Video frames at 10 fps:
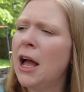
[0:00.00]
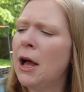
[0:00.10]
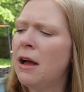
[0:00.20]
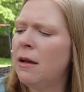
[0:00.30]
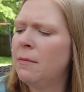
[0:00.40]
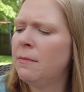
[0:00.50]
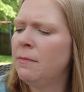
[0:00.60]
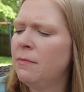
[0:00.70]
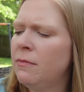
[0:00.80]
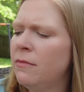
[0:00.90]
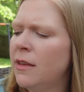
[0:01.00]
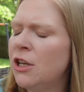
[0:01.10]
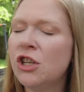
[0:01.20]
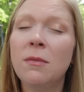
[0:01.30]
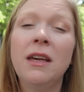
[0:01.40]
Um, it
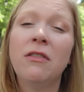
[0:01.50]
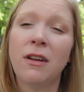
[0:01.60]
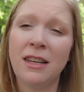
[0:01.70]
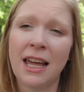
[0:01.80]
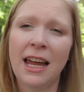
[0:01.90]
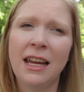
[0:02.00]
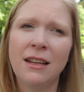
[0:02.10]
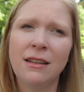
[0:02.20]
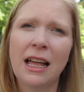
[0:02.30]
should be a fun day.